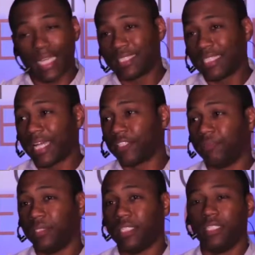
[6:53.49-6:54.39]
That's not
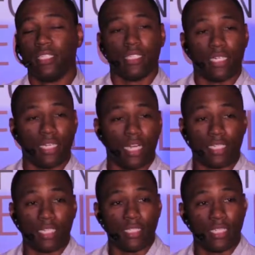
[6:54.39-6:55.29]
going to be
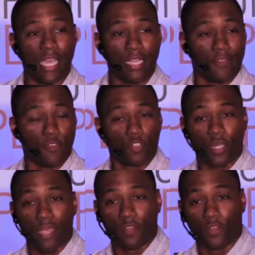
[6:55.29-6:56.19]
a good day. If
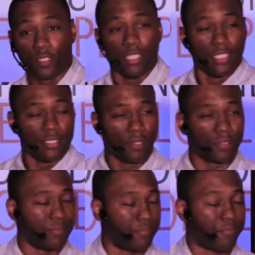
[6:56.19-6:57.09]
you're driving
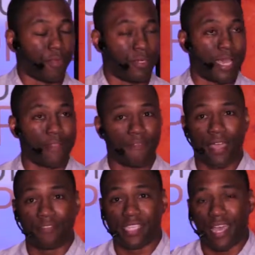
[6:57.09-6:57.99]
on
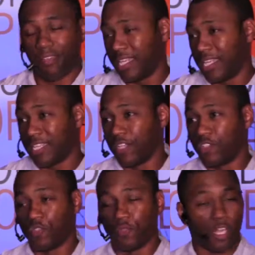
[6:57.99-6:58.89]
95 South and it
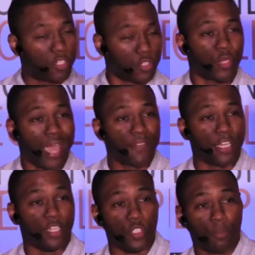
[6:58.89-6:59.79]
tells you, oh, there's
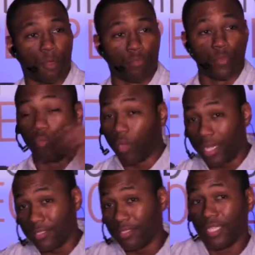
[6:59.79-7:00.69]
traffic, now jump on Route
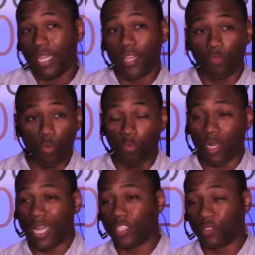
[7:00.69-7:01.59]
1, and then
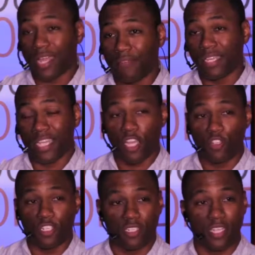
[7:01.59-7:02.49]
Route 1 traffic, and
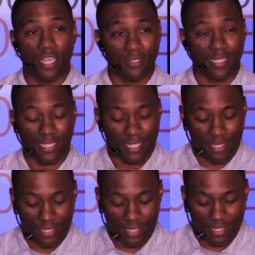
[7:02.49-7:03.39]
now you're just stuck. You're like,
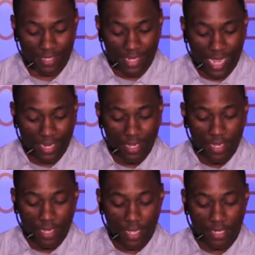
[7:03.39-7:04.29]
this is
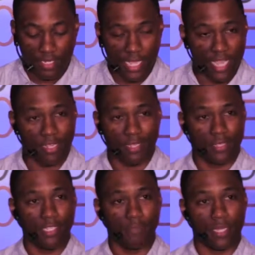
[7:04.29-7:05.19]
not a good day. And you're
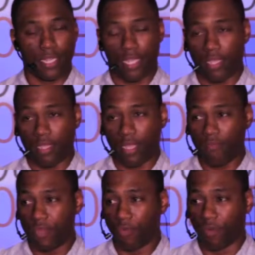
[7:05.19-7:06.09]
like, that's my day
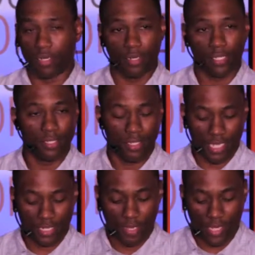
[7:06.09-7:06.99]
every morning.
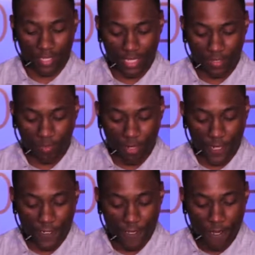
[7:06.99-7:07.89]
That's how I have to get to
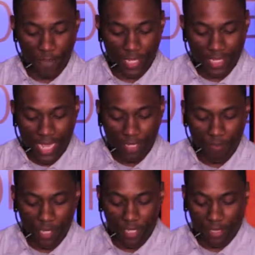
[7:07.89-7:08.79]
work. But it's
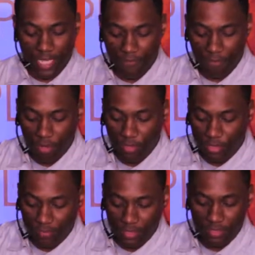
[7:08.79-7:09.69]
not going to be a good day for
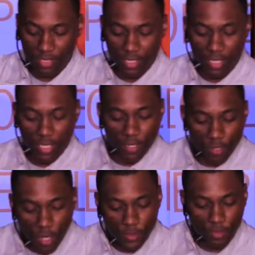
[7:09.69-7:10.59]
most of us.
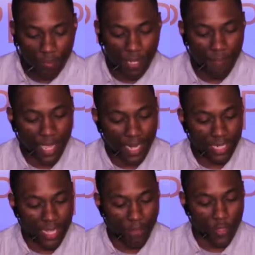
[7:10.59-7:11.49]
It's going to be a
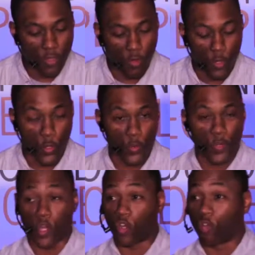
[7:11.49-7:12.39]
bad day when
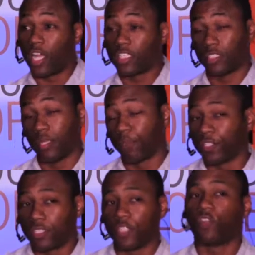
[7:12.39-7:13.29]
your crush, the
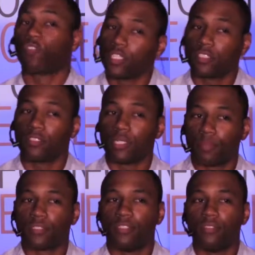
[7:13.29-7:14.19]
person that you're crushing
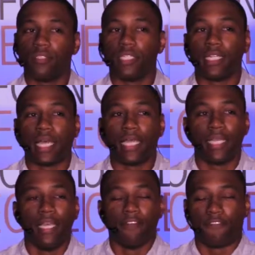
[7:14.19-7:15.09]
on, the person you really
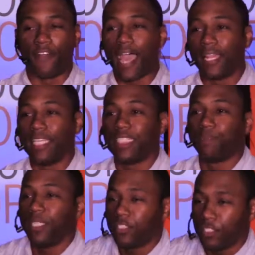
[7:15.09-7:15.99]
like, finally
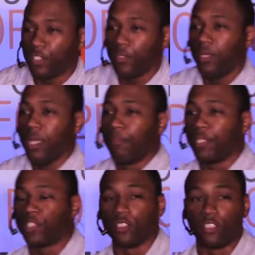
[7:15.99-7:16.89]
speaks to you,
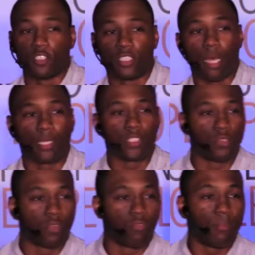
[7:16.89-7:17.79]
but your stomach
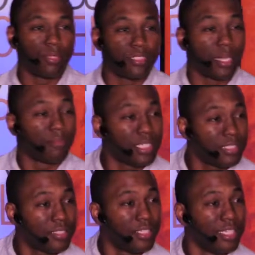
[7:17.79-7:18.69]
is doing the rumbly
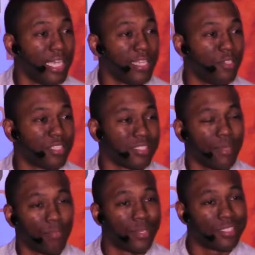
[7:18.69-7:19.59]
tumblies, and you
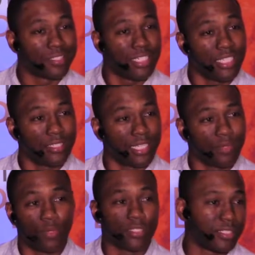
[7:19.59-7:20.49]
just let one sneak,
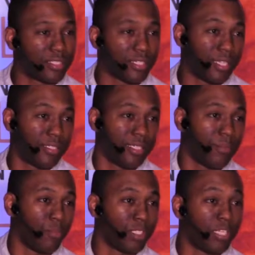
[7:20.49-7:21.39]
like one just
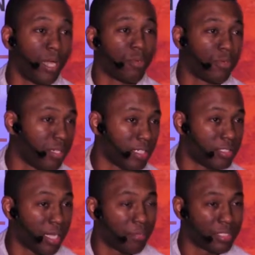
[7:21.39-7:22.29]
ends up, one
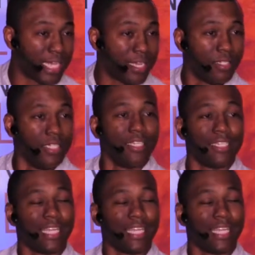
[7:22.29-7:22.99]
tumbles out.